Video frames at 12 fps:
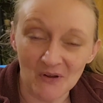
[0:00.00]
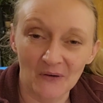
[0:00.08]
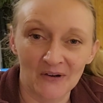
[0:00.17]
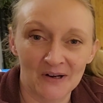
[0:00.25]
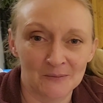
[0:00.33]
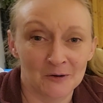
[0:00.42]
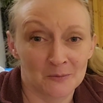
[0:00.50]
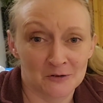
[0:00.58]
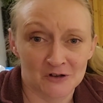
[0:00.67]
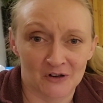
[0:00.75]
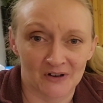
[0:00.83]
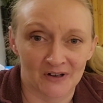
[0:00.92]
I am going to be
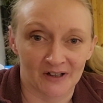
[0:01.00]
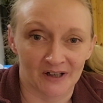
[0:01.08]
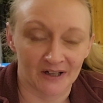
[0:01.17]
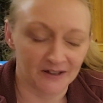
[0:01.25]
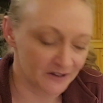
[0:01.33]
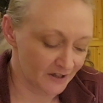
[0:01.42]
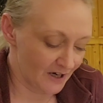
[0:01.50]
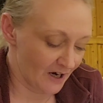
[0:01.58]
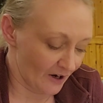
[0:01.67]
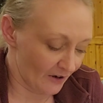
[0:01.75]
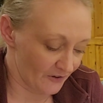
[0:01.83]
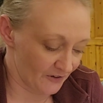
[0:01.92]
trying that again.
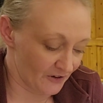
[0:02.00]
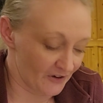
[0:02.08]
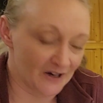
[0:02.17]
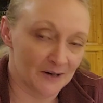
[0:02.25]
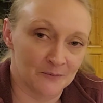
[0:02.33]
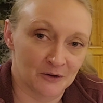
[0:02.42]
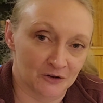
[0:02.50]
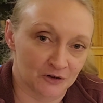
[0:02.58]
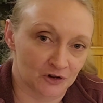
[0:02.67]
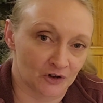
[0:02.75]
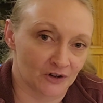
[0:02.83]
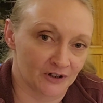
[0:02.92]
I think I am going to
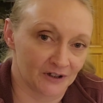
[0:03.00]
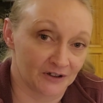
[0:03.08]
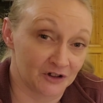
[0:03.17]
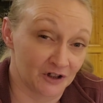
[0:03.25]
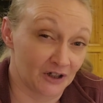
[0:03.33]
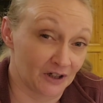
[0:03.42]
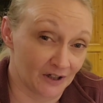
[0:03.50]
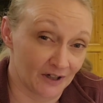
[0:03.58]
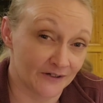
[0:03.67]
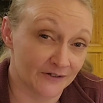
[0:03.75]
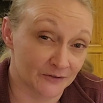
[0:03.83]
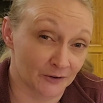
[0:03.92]
try a chicken
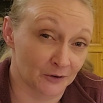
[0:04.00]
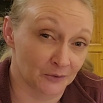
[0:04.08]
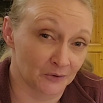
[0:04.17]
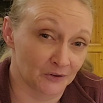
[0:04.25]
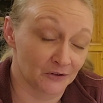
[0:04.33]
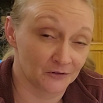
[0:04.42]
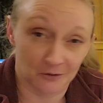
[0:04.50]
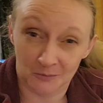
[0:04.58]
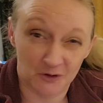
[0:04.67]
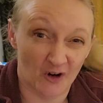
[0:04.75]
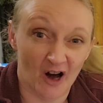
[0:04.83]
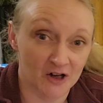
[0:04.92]
casserole from
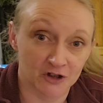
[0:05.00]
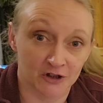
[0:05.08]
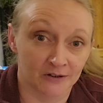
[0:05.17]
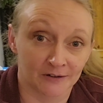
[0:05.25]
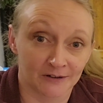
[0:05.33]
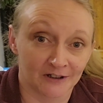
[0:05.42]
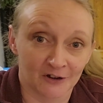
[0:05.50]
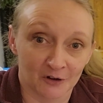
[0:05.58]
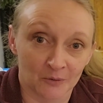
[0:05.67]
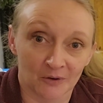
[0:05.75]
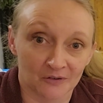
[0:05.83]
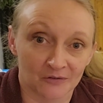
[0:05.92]
scratch
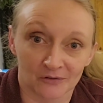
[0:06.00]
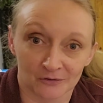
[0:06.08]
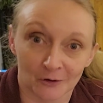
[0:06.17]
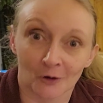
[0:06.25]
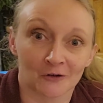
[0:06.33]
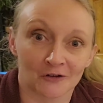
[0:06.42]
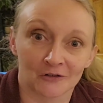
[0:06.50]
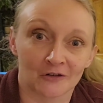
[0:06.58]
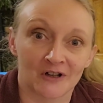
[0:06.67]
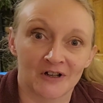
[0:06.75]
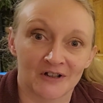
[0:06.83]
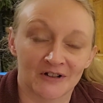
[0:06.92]
with raw
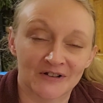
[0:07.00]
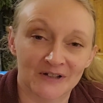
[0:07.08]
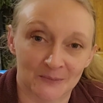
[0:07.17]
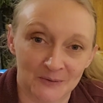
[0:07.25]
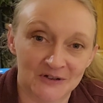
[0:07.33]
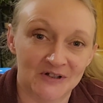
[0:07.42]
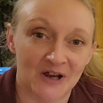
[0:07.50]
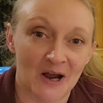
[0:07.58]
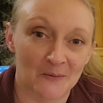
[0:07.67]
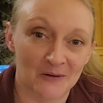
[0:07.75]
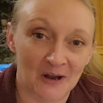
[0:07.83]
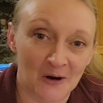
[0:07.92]
ingredients, and we'll see
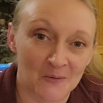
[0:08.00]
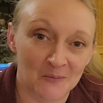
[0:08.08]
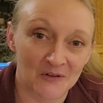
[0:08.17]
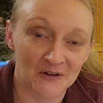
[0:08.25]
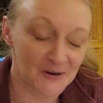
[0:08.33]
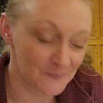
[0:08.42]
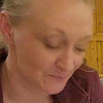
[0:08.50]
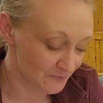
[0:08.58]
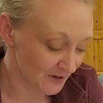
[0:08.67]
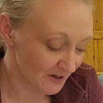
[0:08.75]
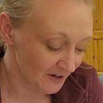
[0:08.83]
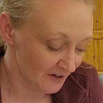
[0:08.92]
how we get on with
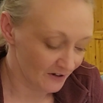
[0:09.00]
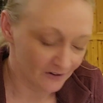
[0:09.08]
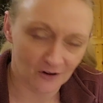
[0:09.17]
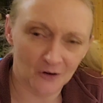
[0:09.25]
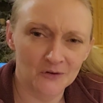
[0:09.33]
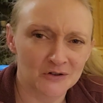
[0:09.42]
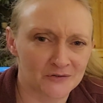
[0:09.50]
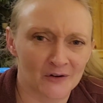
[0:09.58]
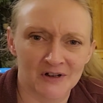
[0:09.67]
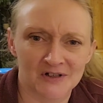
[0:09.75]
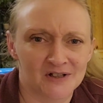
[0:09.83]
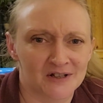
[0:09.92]
that. Loads of
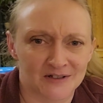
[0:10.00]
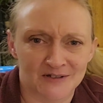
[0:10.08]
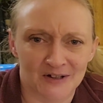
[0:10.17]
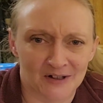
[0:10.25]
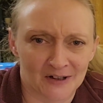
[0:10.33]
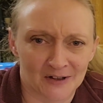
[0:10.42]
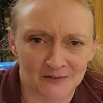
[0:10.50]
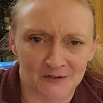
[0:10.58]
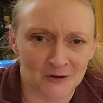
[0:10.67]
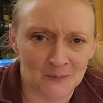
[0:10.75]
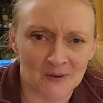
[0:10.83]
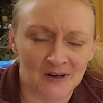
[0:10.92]
ideas I have
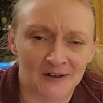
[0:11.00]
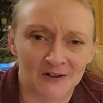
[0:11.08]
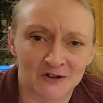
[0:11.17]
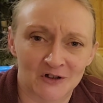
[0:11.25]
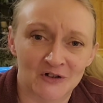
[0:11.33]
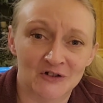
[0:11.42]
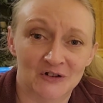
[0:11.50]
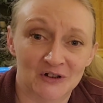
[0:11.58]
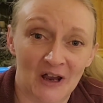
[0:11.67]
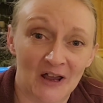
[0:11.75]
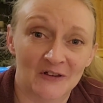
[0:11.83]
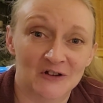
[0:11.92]
at the minute, it's just
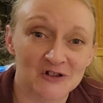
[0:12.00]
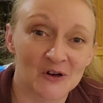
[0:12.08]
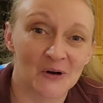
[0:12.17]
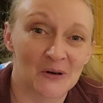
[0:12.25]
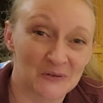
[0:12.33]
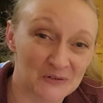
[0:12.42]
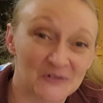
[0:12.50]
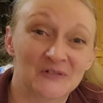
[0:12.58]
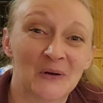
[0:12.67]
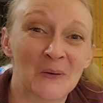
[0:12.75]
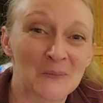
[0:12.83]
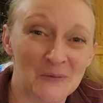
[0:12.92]
getting the time to
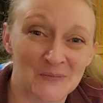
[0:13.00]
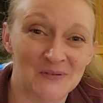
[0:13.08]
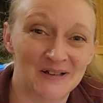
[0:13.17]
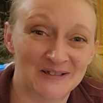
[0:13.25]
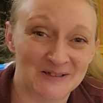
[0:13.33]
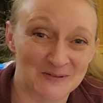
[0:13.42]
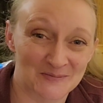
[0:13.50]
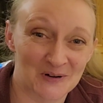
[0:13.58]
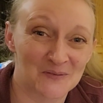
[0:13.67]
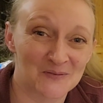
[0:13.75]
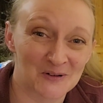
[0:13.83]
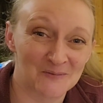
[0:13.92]
film them is the
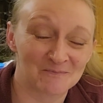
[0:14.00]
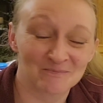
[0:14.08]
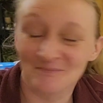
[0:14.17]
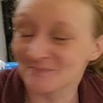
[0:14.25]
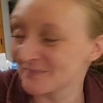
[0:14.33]
problem.